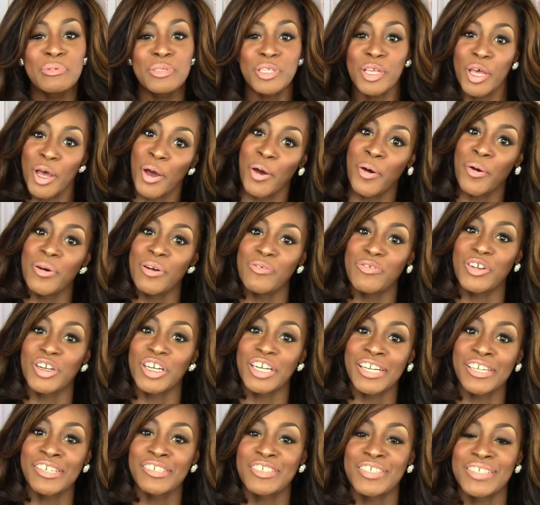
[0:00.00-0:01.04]
So if you're
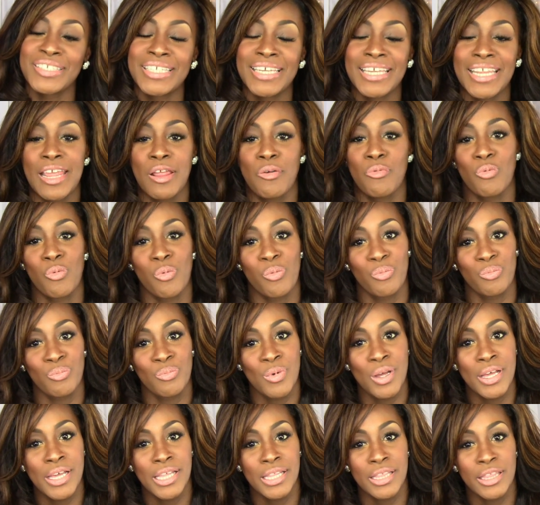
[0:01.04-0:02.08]
interested in
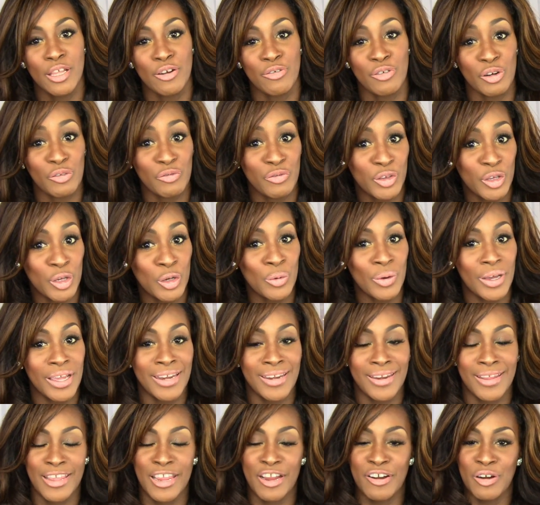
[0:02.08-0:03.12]
the review
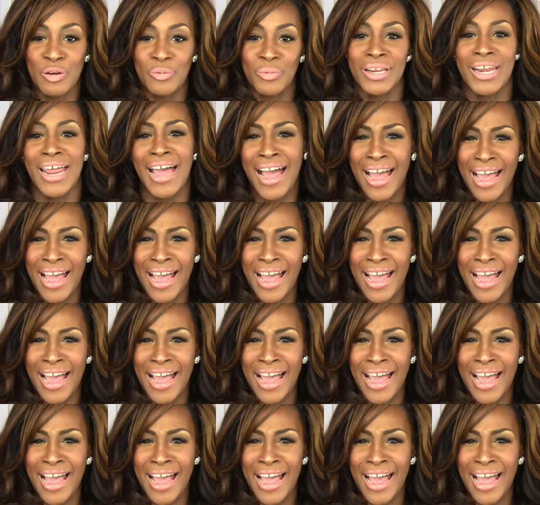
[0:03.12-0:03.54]
and hearing what